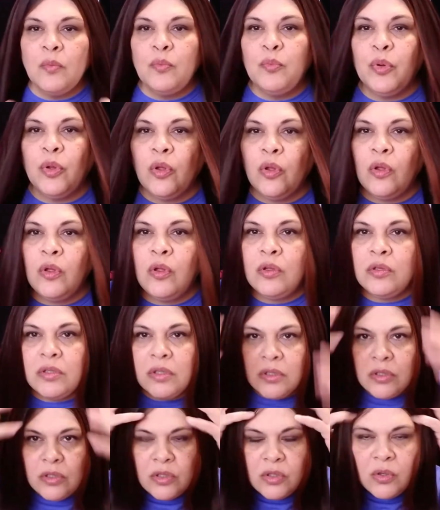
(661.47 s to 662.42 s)

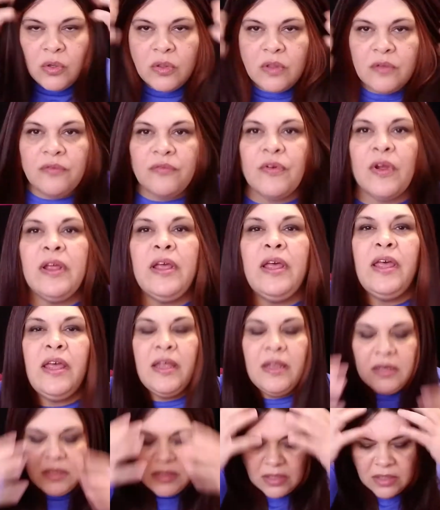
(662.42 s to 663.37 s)
pulled to the front
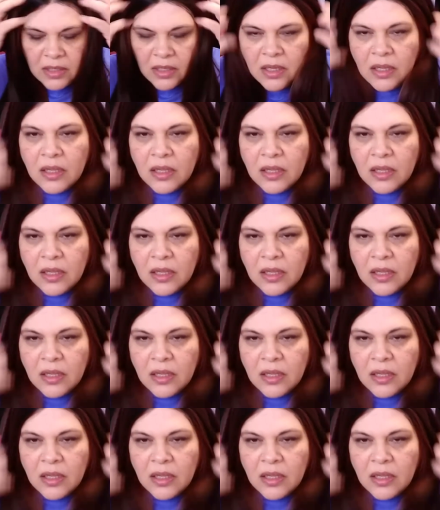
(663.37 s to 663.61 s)
end.